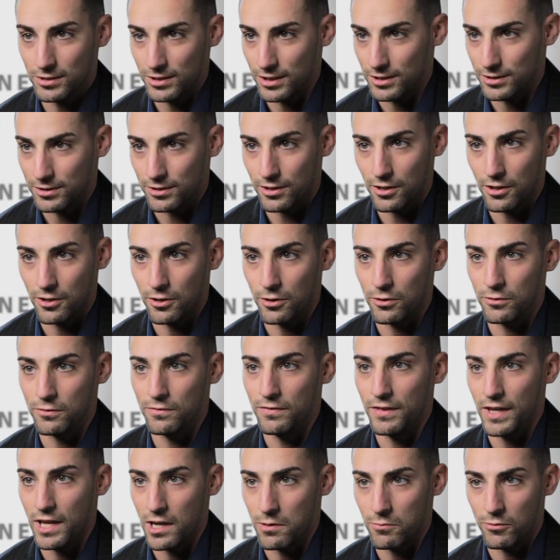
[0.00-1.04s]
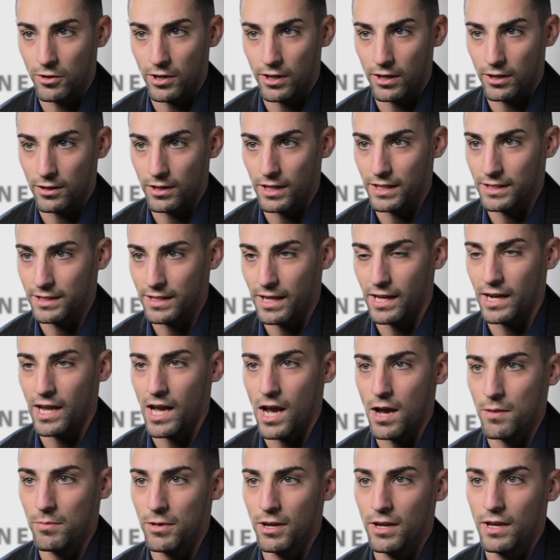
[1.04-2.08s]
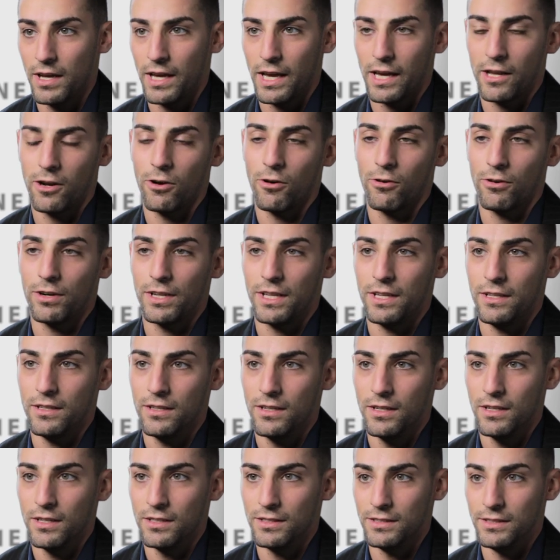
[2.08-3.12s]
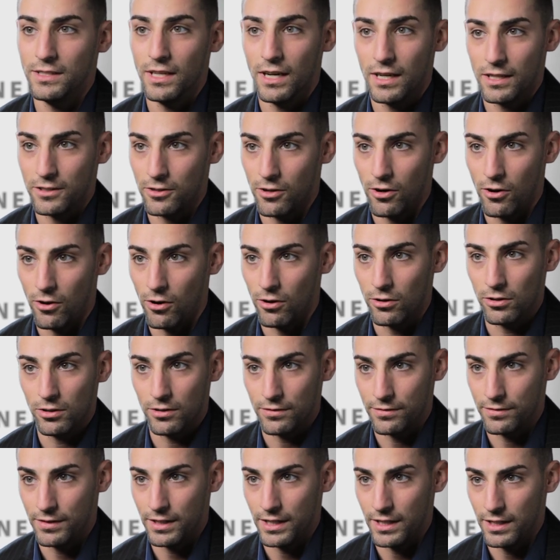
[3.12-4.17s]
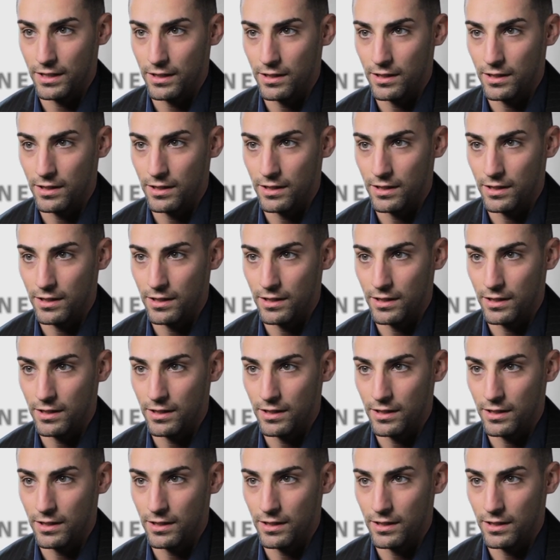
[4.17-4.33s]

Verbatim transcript: Cisco, VMware, and NetApp had already done all of